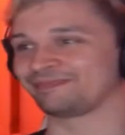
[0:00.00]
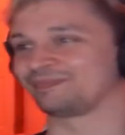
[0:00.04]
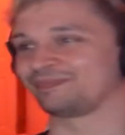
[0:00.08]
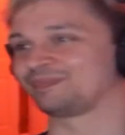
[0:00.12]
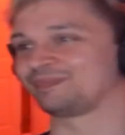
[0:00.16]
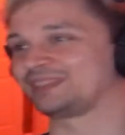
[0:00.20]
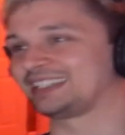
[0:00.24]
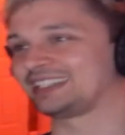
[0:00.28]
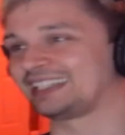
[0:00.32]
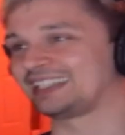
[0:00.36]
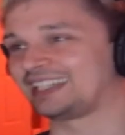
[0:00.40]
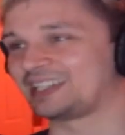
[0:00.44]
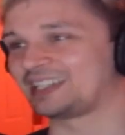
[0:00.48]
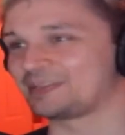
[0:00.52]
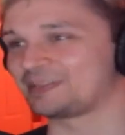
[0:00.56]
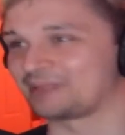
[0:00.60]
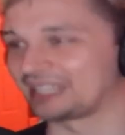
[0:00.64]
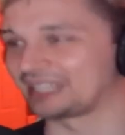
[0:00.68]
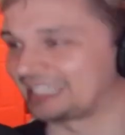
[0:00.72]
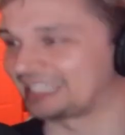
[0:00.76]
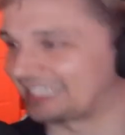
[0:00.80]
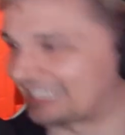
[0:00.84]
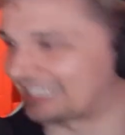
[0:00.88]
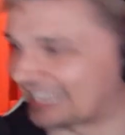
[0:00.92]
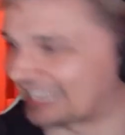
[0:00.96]
Oh my
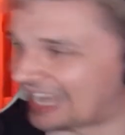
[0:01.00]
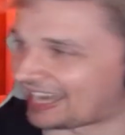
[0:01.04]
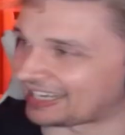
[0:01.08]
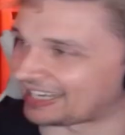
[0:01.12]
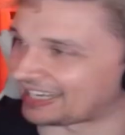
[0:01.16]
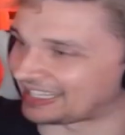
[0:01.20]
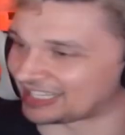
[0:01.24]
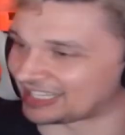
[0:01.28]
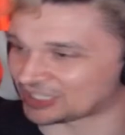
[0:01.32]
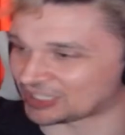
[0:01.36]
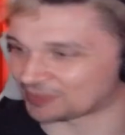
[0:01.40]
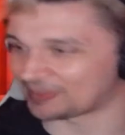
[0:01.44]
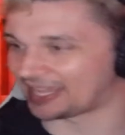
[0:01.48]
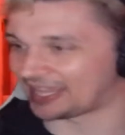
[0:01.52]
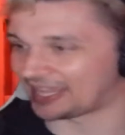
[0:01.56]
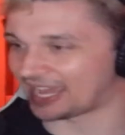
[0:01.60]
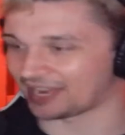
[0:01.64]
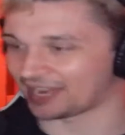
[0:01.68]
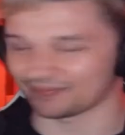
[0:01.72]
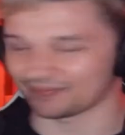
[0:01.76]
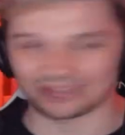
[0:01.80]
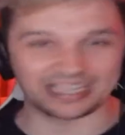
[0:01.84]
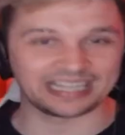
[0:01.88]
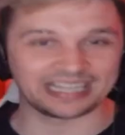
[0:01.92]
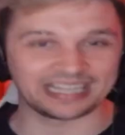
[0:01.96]
God, it gets me out
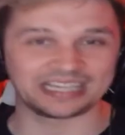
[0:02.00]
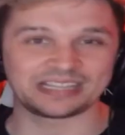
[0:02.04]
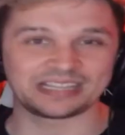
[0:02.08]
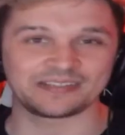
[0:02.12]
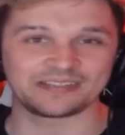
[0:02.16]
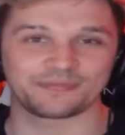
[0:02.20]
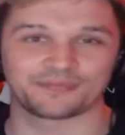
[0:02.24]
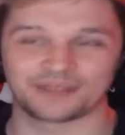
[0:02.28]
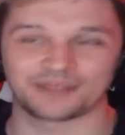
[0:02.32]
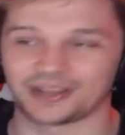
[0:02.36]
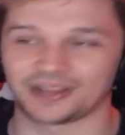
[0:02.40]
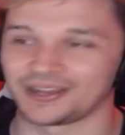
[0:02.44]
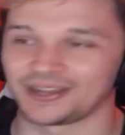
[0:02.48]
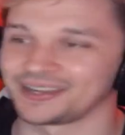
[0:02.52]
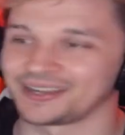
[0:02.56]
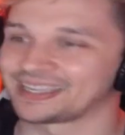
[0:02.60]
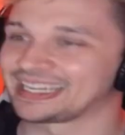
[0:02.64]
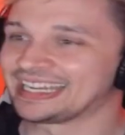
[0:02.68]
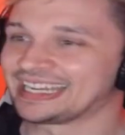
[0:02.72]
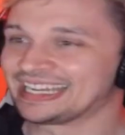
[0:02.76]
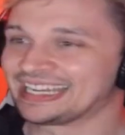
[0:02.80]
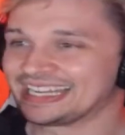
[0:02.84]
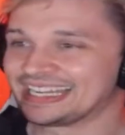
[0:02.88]
of any funk.